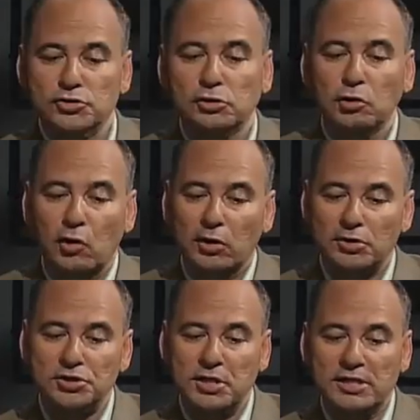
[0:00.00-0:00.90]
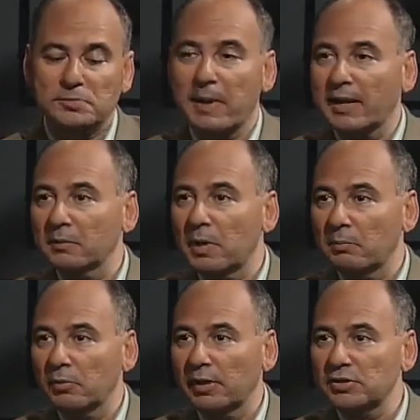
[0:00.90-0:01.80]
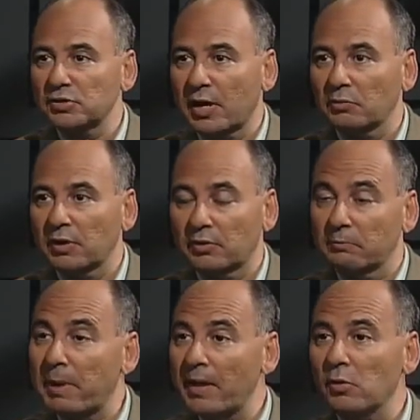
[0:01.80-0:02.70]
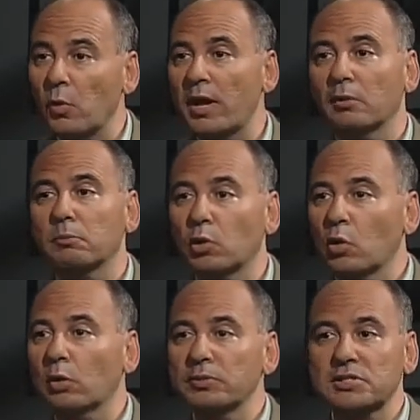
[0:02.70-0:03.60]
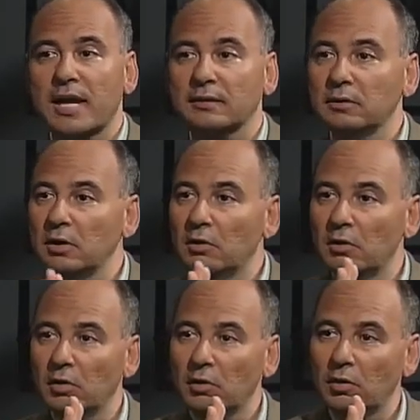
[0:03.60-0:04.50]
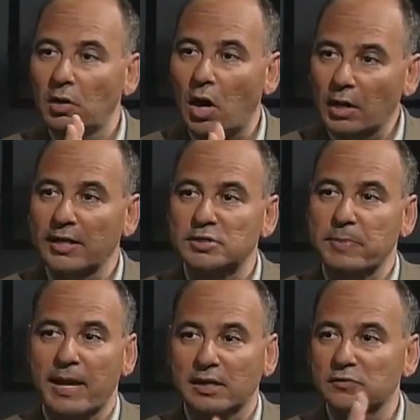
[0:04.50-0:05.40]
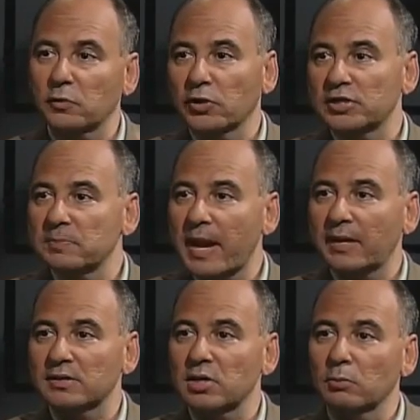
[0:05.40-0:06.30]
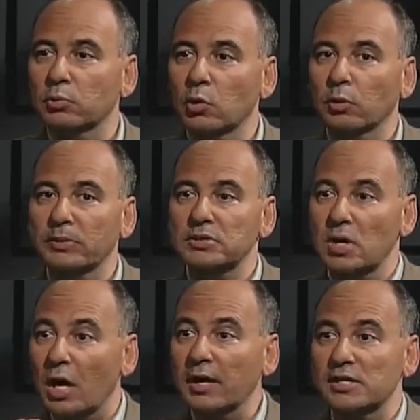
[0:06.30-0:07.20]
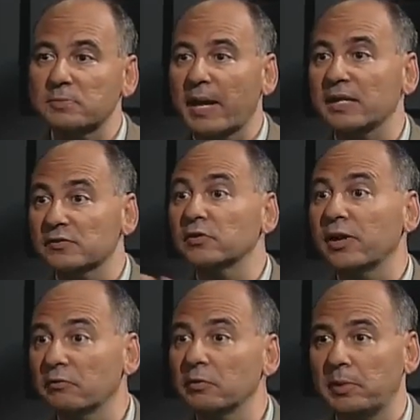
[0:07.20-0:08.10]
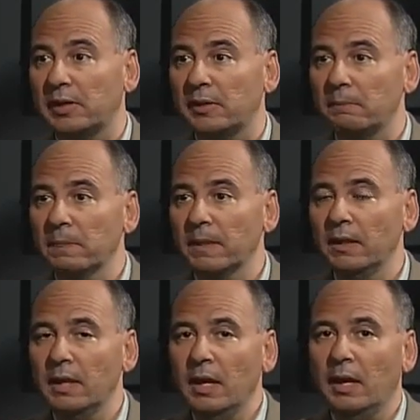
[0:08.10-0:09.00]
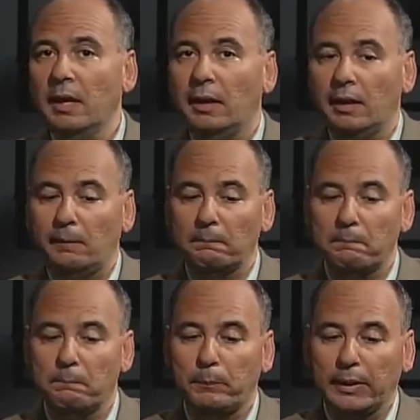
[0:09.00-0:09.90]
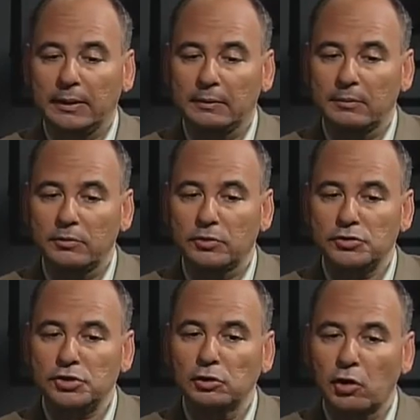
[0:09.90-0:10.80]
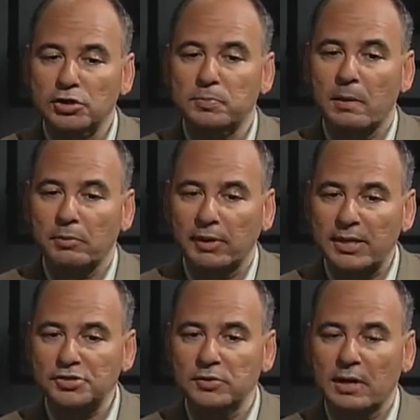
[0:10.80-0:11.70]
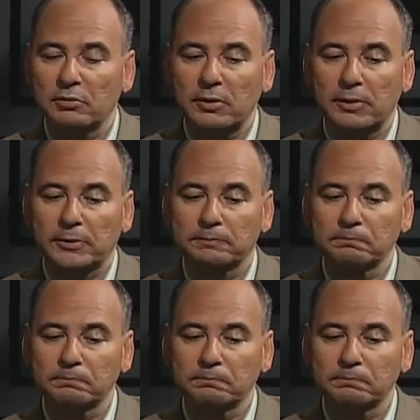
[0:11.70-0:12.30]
a large Hispanic population out there. And by the way, our program is not on Hispanics for Hispanics. Our program is on Hispanics for everybody. But there's a large population out there.